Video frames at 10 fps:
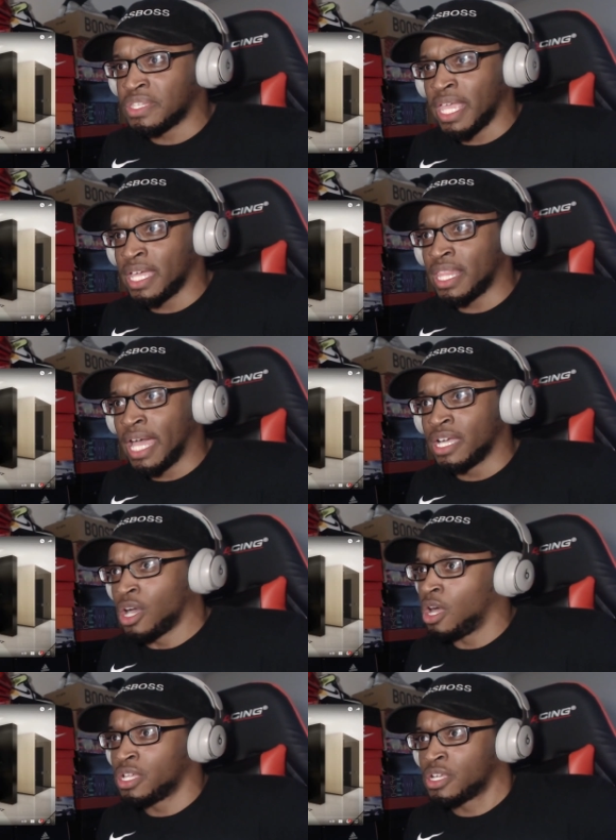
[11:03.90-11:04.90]
saying like
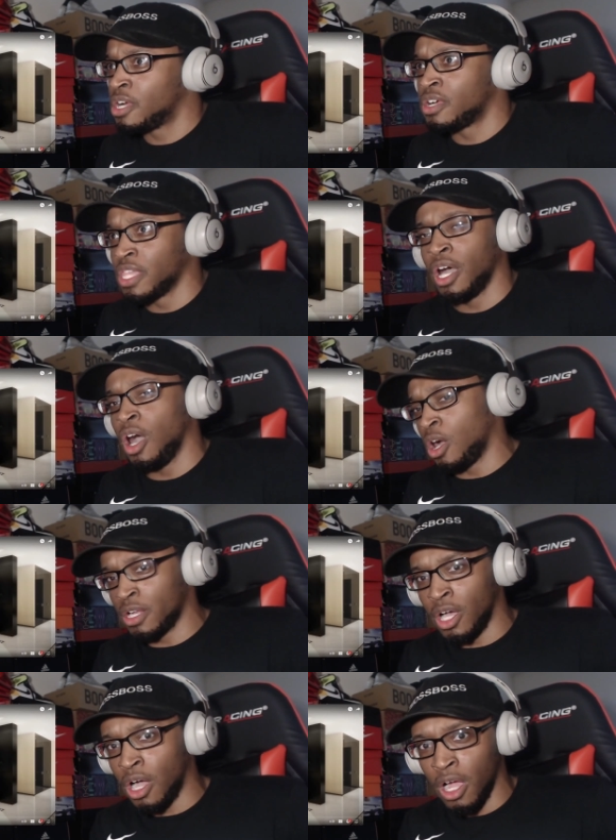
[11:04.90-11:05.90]
calling her the R
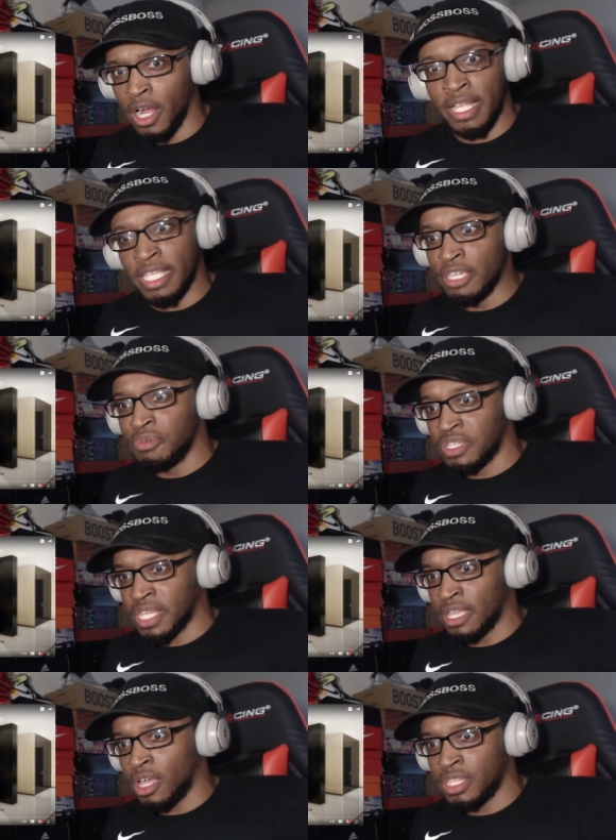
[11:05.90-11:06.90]
the R, and he was
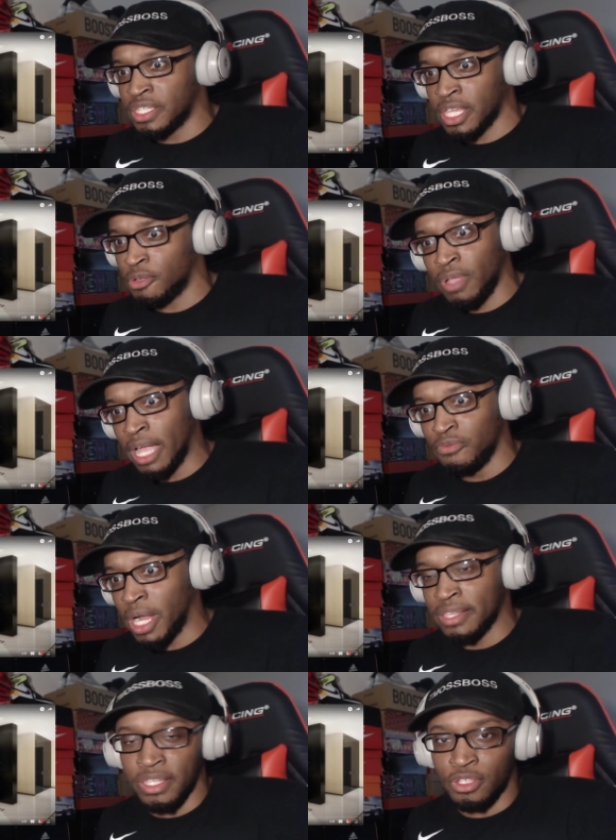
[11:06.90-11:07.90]
saying all these other like
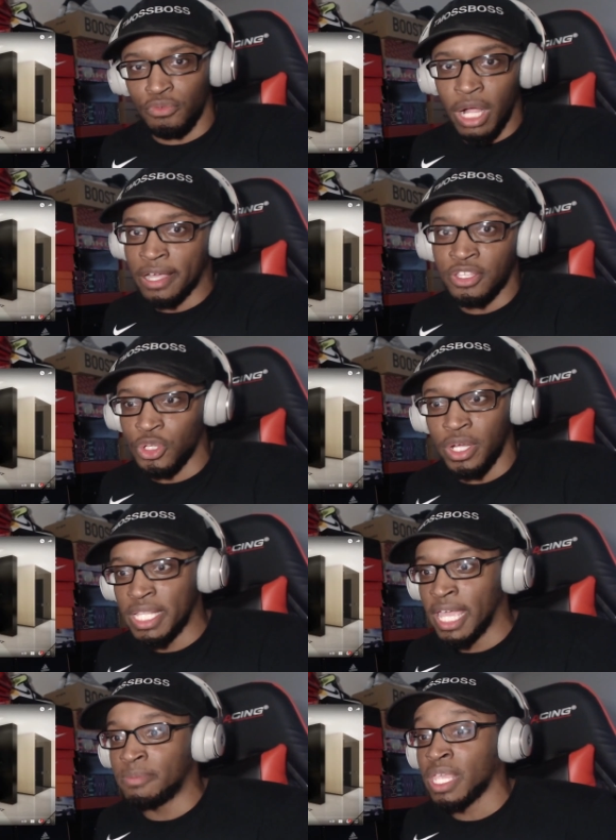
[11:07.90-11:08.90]
racist derogatory
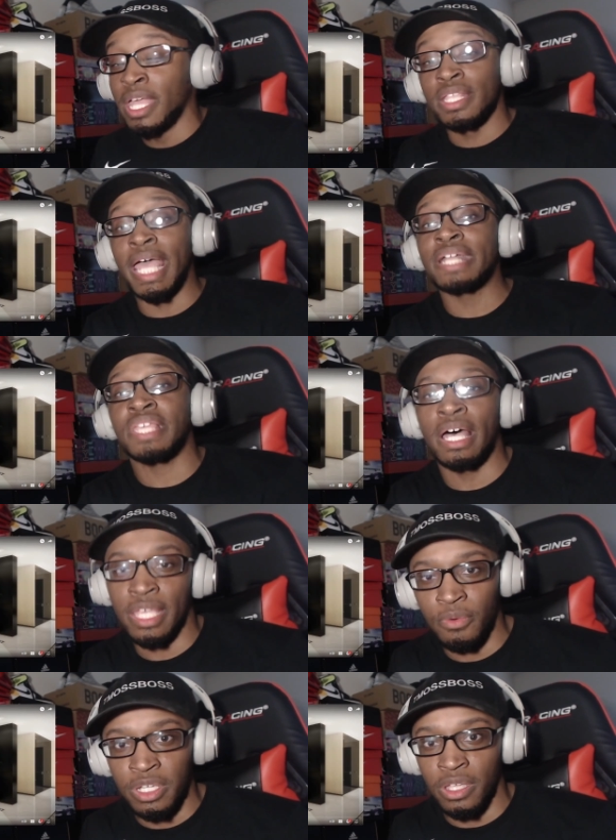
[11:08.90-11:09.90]
names. That's how they
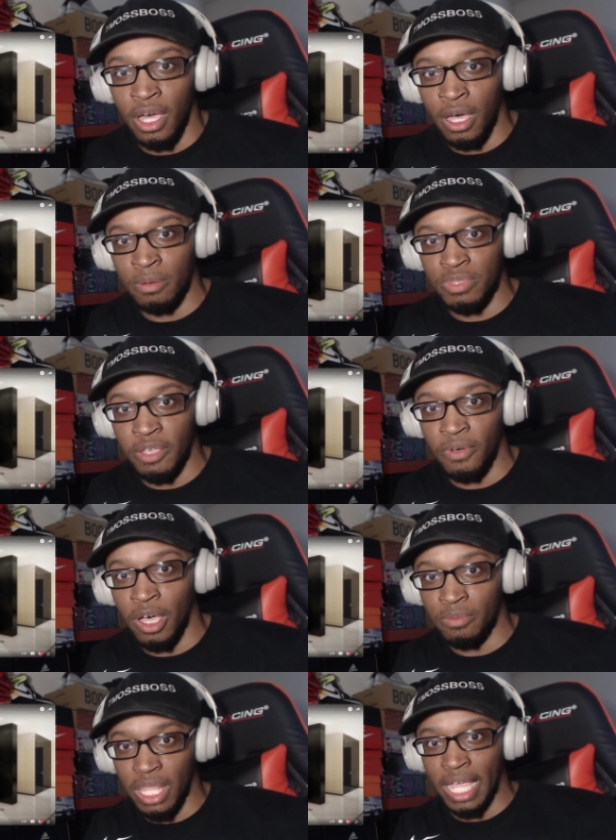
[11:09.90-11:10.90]
would um
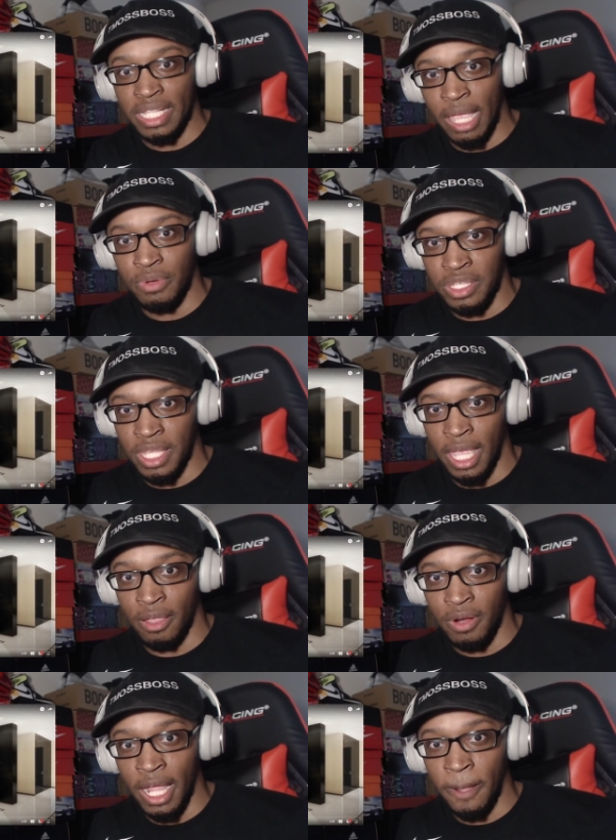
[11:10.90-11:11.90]
um like they would say
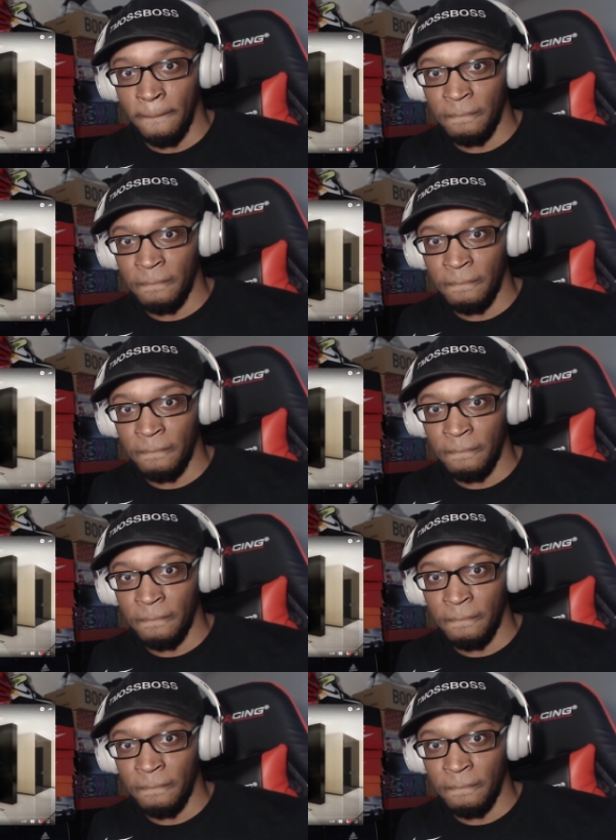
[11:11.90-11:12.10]
it, right?